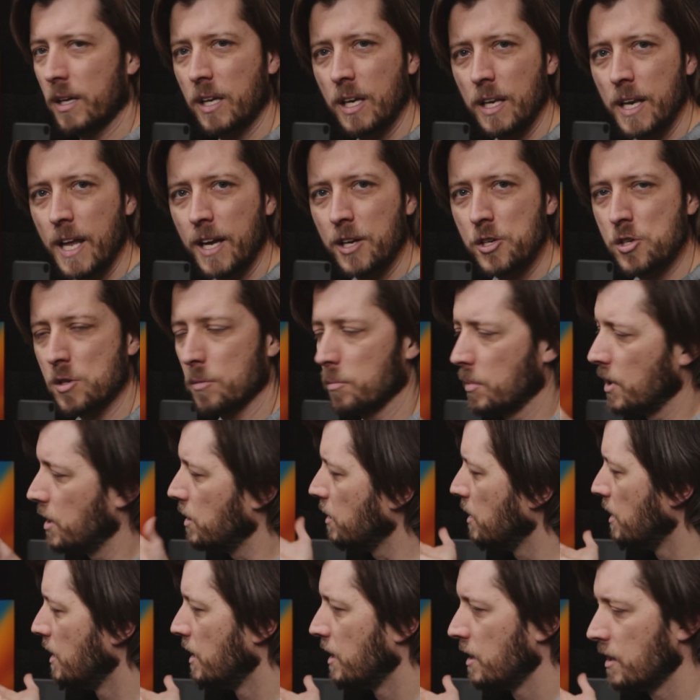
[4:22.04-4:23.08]
connection, but
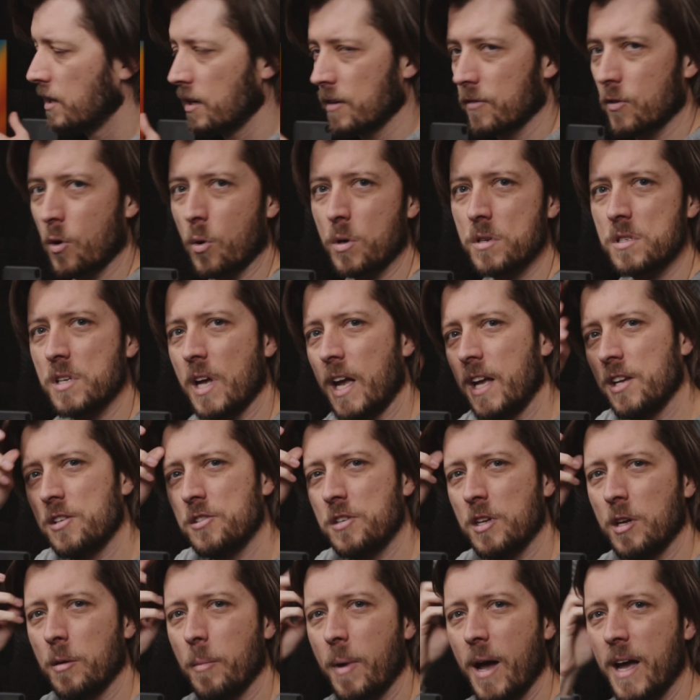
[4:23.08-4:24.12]
of course
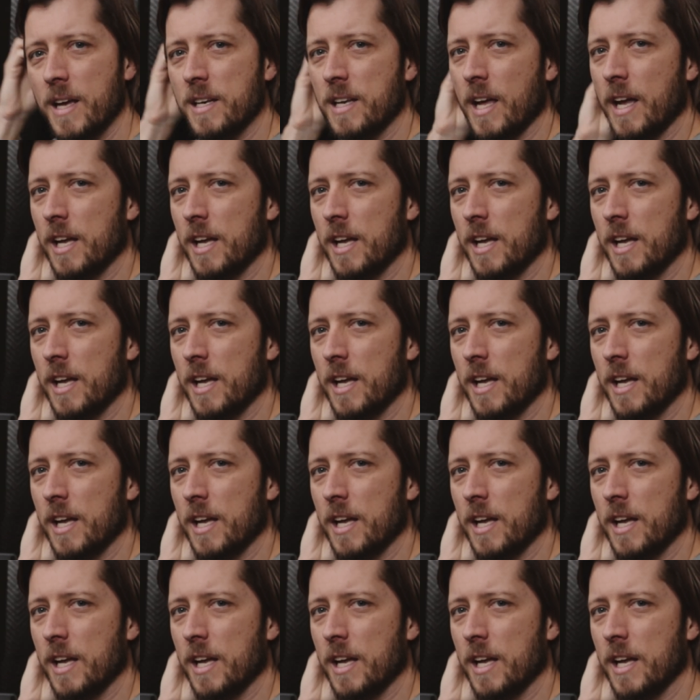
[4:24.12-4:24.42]
HDMI to